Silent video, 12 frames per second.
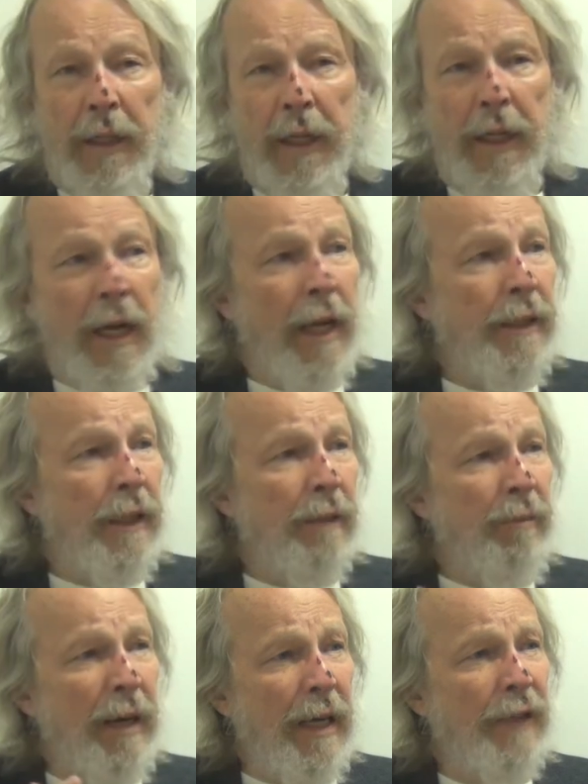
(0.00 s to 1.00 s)
and I
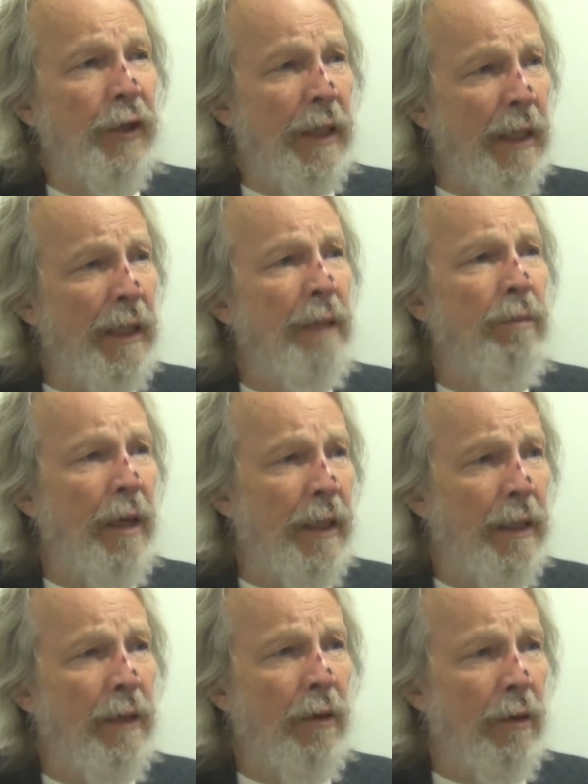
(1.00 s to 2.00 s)
didn't pass
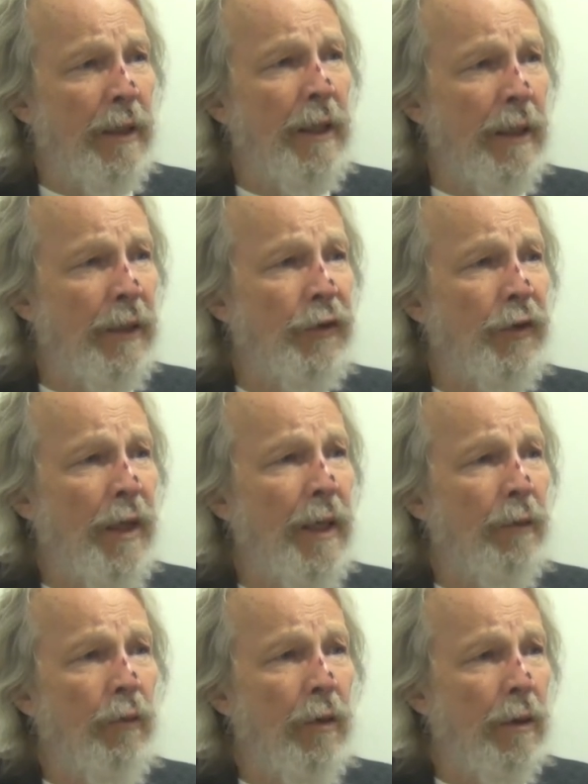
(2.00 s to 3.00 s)
anybody on any
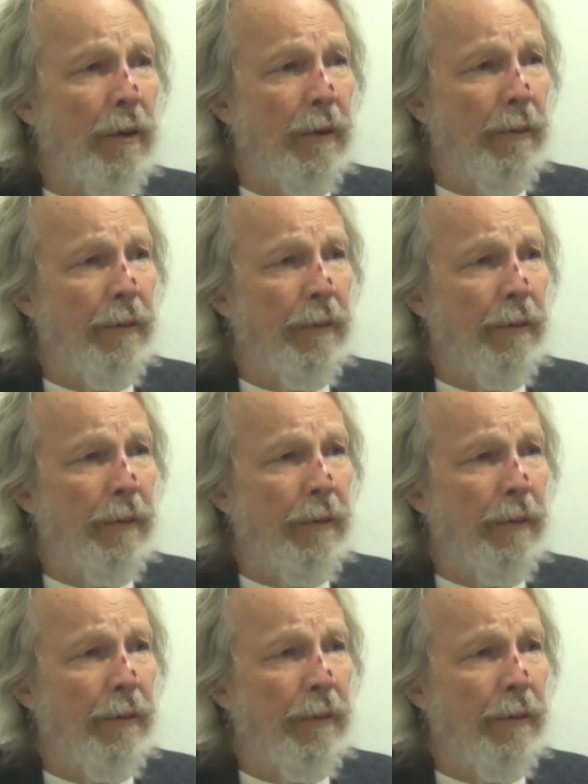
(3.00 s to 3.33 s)
sidewalk.